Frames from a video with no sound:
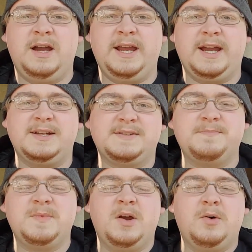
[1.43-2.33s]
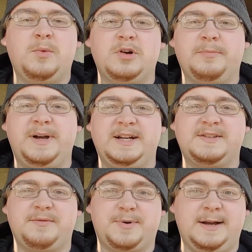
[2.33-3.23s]
Hey guys, welcome back
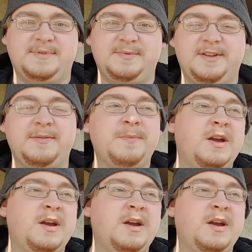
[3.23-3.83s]
to the Propsmith.